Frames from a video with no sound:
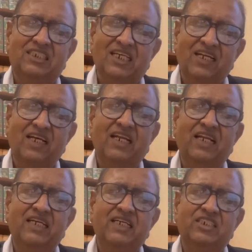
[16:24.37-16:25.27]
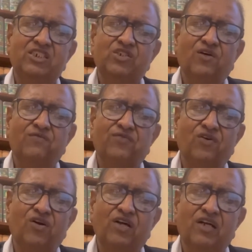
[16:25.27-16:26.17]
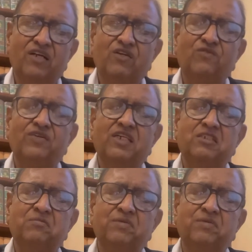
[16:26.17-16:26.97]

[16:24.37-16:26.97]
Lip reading: general allegations of fraud, undue influence,